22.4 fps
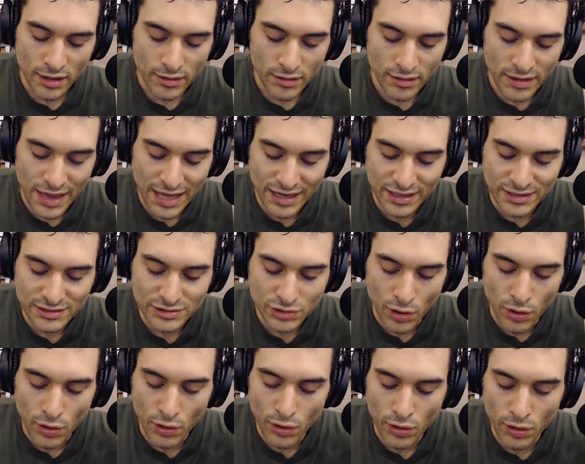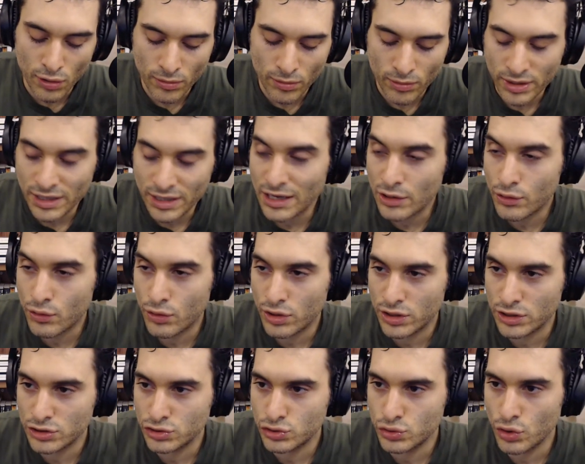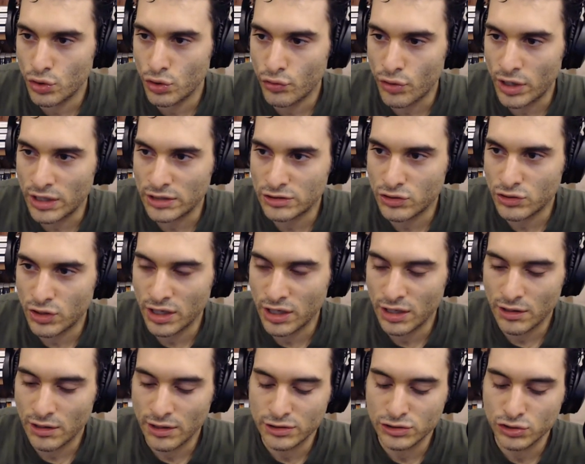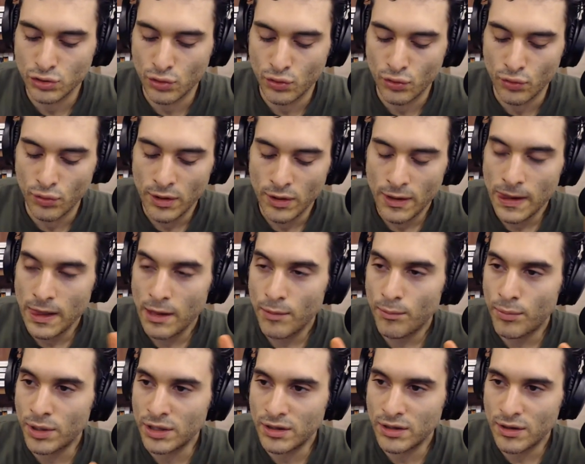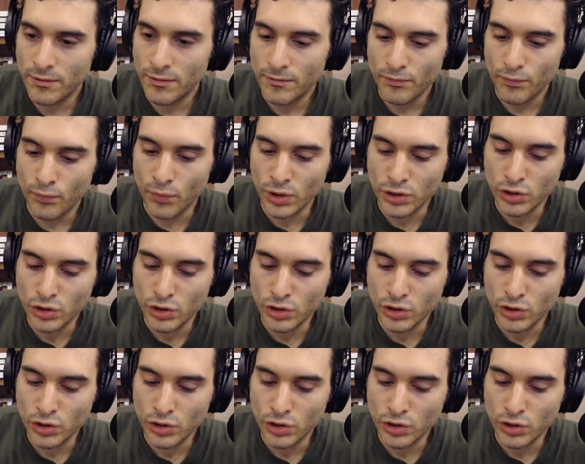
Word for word: that is all in accordance to your rights right like so but what